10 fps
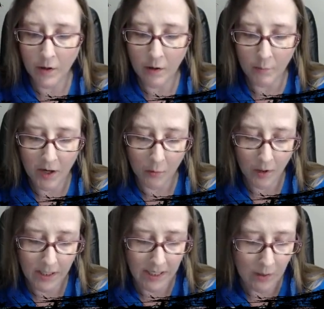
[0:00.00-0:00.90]
be a
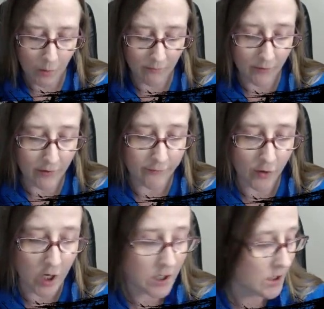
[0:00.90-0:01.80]
really neat one for the
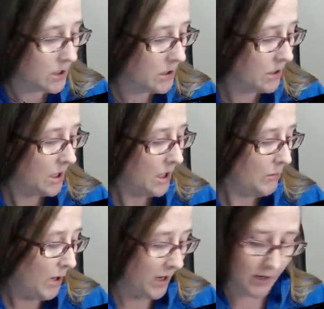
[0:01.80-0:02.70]
front,
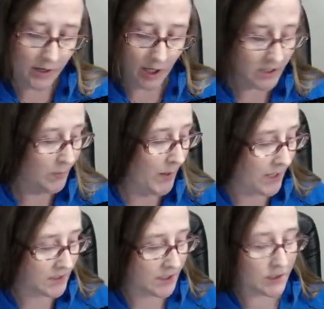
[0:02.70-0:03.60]
but it all
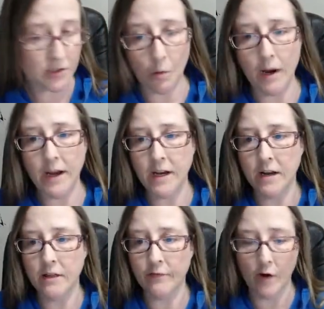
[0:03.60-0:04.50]
depends. Here's the one I did
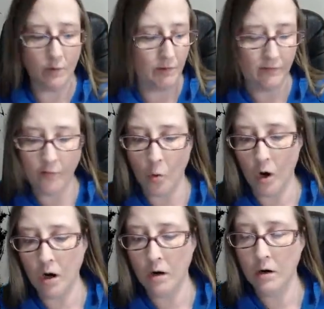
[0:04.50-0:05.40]
in the front before,